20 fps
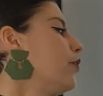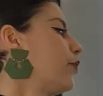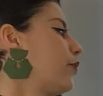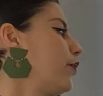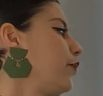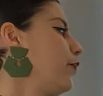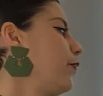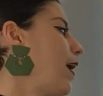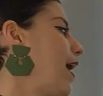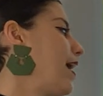
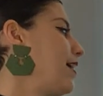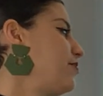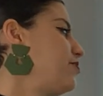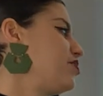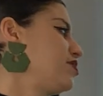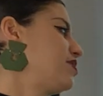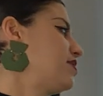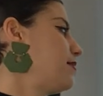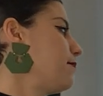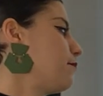who had
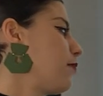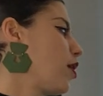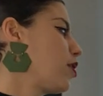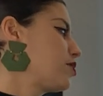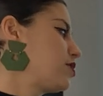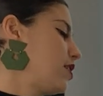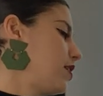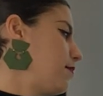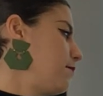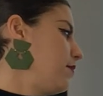just
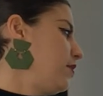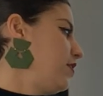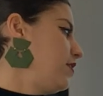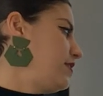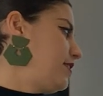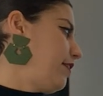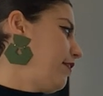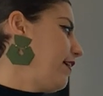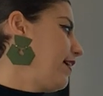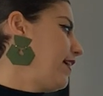embarked on a
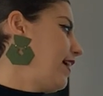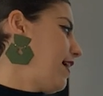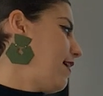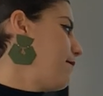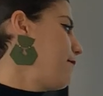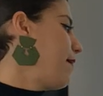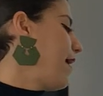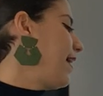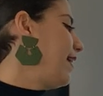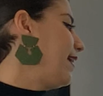military
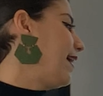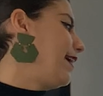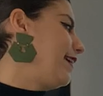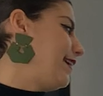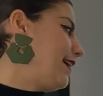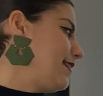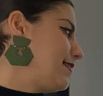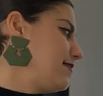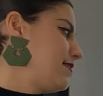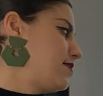campaign
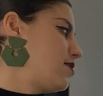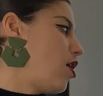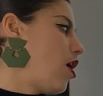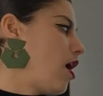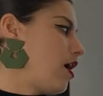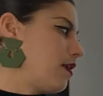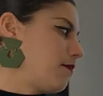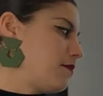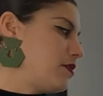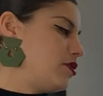against the
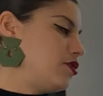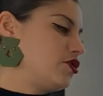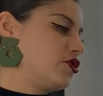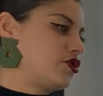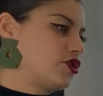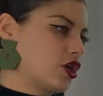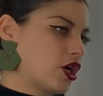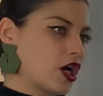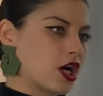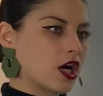Ottoman
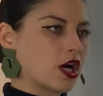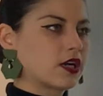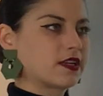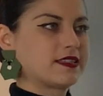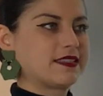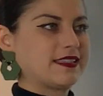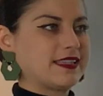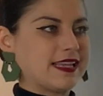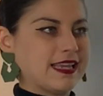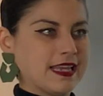
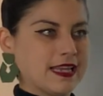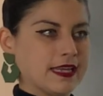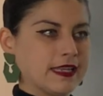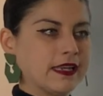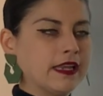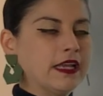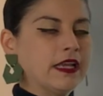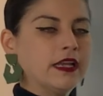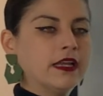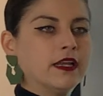Turks and
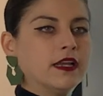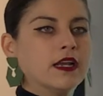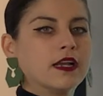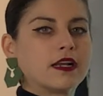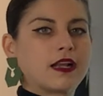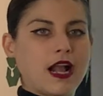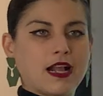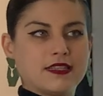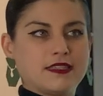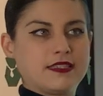
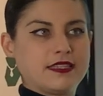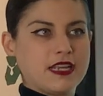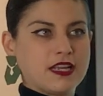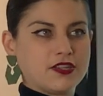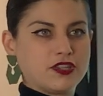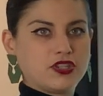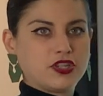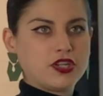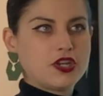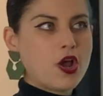
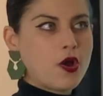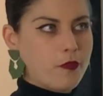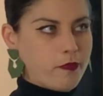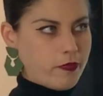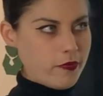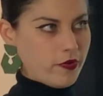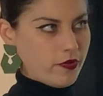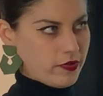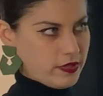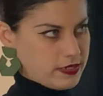
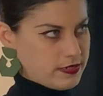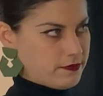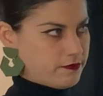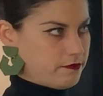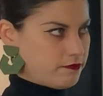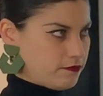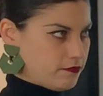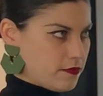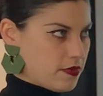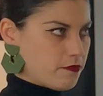Constantinople in
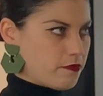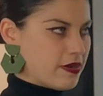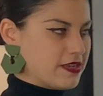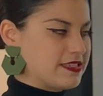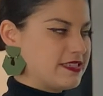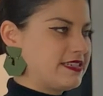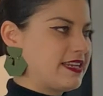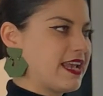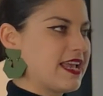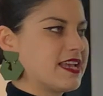
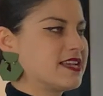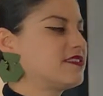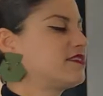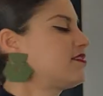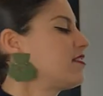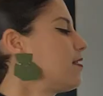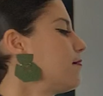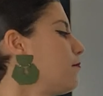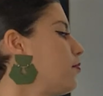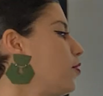present-day
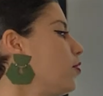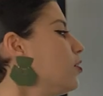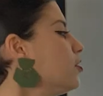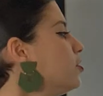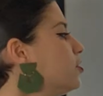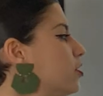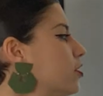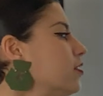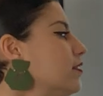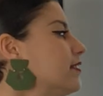Istanbul
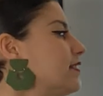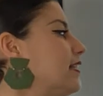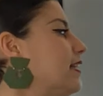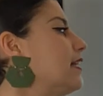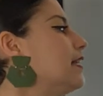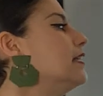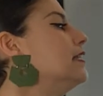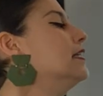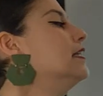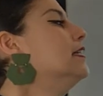in
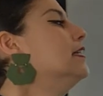Turkey.